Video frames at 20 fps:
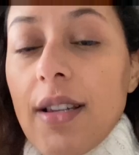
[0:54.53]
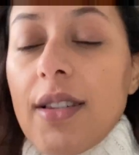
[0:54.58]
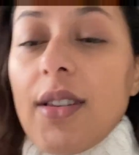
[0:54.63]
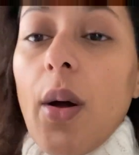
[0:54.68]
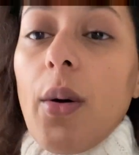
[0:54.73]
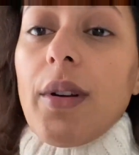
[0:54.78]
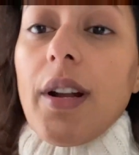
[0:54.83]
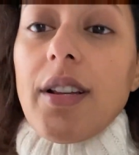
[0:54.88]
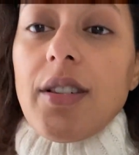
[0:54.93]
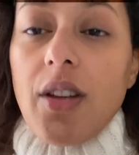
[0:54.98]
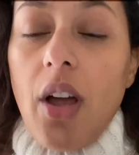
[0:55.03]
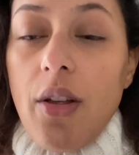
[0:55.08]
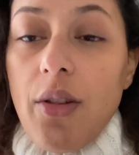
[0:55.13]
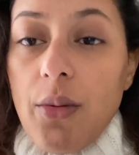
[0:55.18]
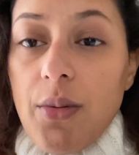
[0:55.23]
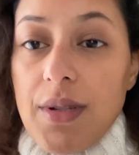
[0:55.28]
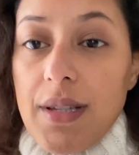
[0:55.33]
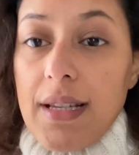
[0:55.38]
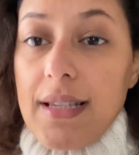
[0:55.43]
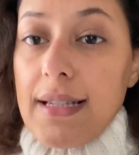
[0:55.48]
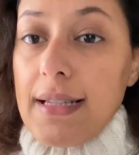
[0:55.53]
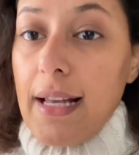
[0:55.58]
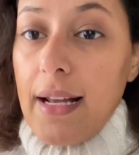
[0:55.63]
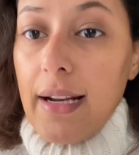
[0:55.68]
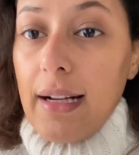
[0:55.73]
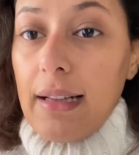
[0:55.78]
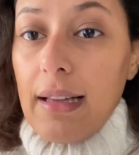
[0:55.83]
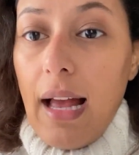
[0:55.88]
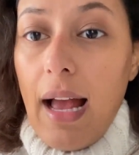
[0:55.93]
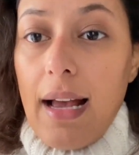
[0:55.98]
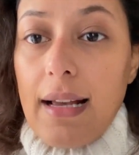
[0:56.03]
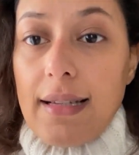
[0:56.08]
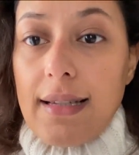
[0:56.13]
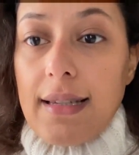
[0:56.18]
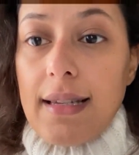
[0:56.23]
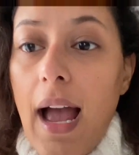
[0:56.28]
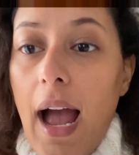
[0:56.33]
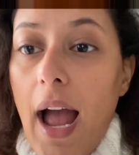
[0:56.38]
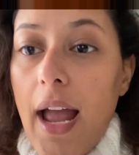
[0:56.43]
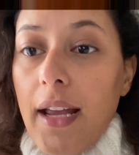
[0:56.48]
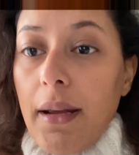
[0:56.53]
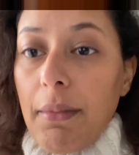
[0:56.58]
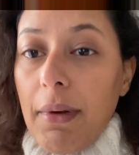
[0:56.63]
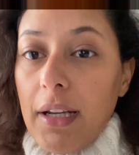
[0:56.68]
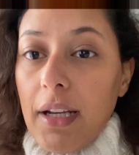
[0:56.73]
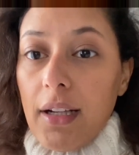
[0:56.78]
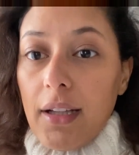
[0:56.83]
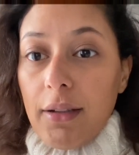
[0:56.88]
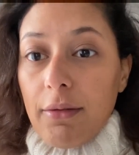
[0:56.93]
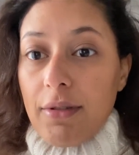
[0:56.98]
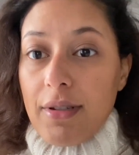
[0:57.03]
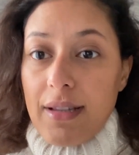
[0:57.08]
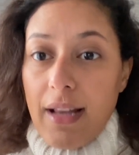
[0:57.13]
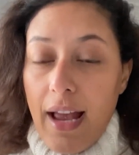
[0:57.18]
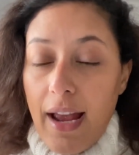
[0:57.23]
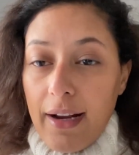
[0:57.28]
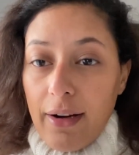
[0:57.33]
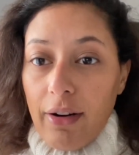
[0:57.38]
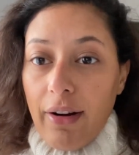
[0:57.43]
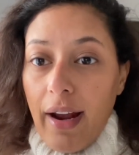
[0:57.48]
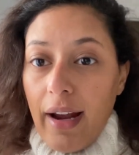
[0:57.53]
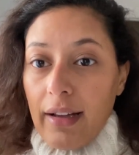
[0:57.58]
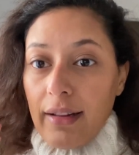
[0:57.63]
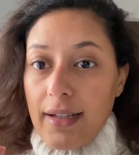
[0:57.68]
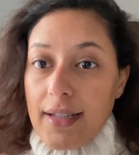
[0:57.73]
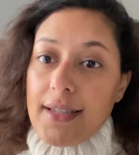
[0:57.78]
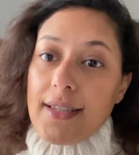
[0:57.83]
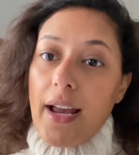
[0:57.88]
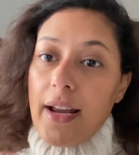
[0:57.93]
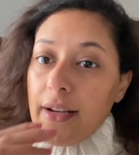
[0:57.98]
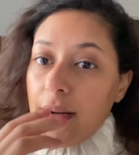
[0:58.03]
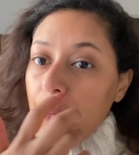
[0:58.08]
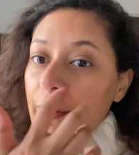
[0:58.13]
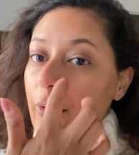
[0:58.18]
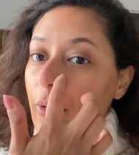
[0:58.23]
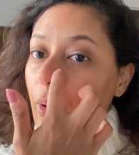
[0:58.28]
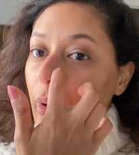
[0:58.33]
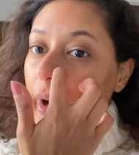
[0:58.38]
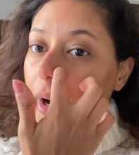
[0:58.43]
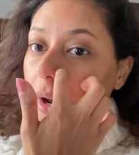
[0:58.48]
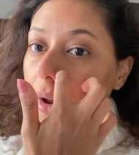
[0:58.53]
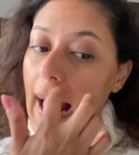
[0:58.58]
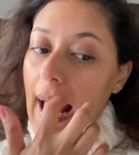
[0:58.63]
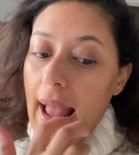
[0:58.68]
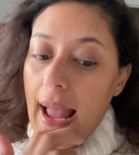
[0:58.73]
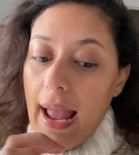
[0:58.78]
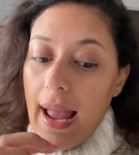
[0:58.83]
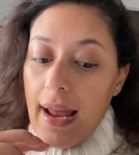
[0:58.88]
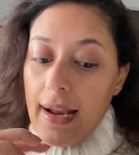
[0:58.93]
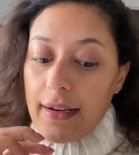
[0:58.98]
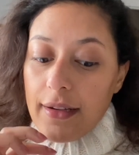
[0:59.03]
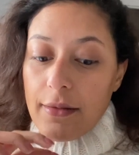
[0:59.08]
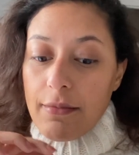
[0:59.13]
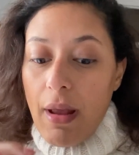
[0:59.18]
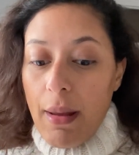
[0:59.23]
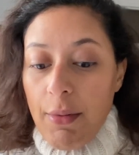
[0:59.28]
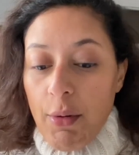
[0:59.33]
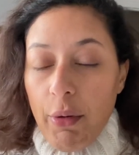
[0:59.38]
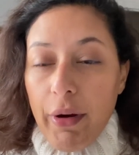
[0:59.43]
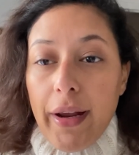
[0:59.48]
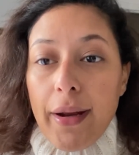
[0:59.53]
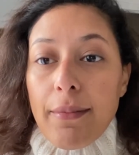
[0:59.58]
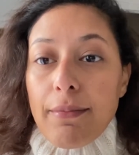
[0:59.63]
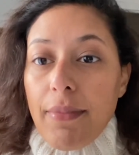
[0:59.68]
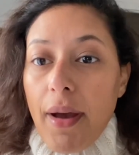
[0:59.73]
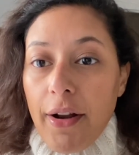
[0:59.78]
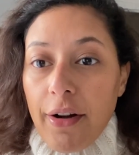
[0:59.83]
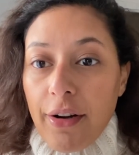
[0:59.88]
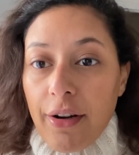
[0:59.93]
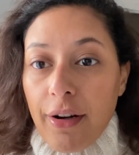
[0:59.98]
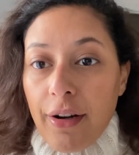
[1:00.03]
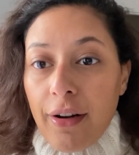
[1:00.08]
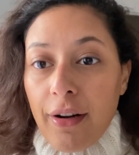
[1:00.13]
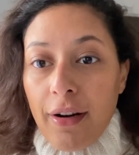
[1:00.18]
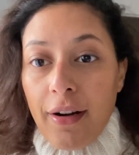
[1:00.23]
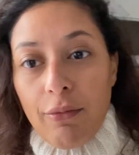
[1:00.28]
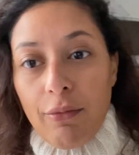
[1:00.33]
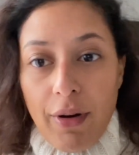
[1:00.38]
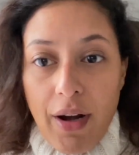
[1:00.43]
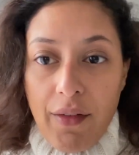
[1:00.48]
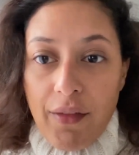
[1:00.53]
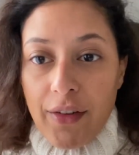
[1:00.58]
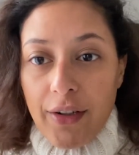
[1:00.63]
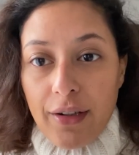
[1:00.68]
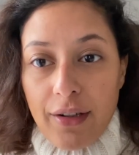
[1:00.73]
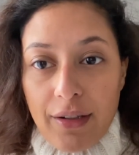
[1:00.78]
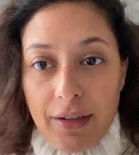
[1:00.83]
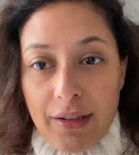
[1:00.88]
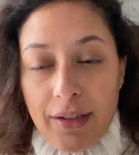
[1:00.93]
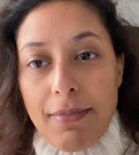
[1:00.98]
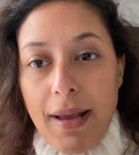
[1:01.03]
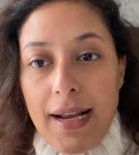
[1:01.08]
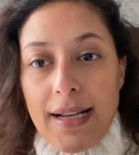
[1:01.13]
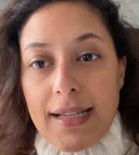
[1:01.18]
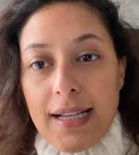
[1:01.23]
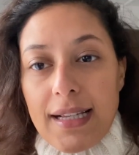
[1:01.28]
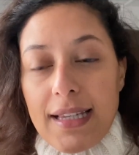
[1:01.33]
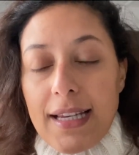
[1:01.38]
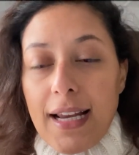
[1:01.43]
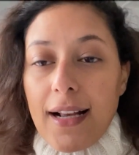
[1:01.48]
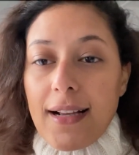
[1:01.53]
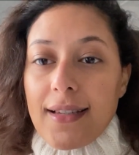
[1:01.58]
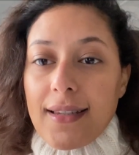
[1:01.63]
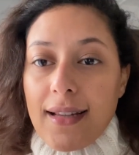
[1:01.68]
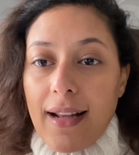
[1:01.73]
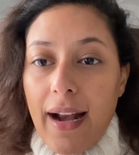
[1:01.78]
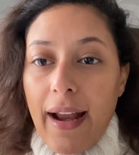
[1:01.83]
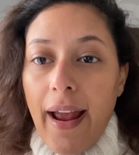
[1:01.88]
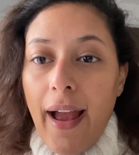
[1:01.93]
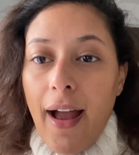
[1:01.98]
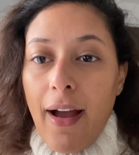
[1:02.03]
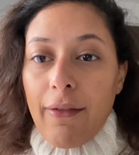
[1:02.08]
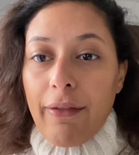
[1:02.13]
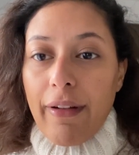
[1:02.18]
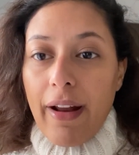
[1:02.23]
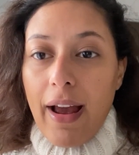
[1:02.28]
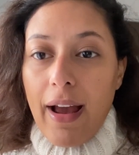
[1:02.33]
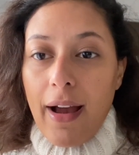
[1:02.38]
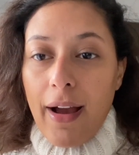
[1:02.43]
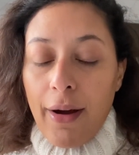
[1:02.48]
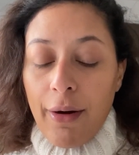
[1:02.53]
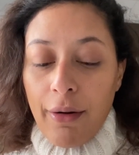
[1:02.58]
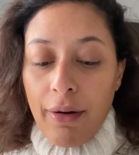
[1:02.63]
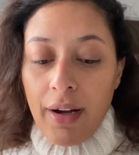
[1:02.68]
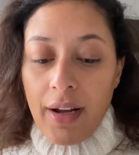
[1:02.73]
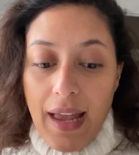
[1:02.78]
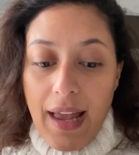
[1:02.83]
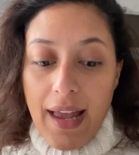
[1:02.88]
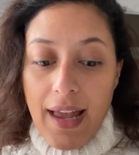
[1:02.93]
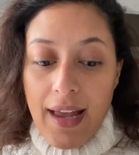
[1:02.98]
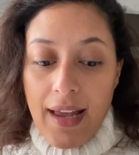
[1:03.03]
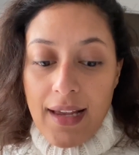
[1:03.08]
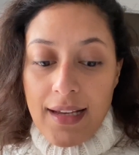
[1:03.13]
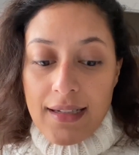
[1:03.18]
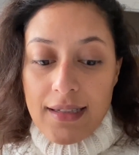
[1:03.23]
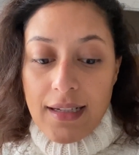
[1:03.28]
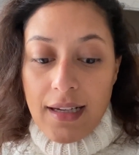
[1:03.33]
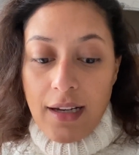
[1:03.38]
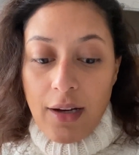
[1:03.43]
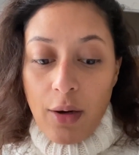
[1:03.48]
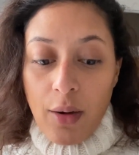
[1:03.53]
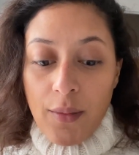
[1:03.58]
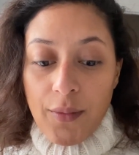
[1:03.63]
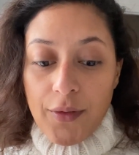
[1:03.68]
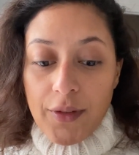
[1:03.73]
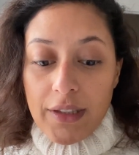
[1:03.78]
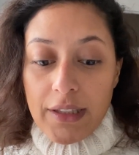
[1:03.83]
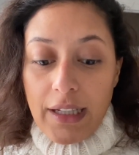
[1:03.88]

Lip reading: So when I saw there was this knitting class, I immediately was like, okay, let's sign up for it and maybe we can better whatever basic skills that I have now, and hopefully,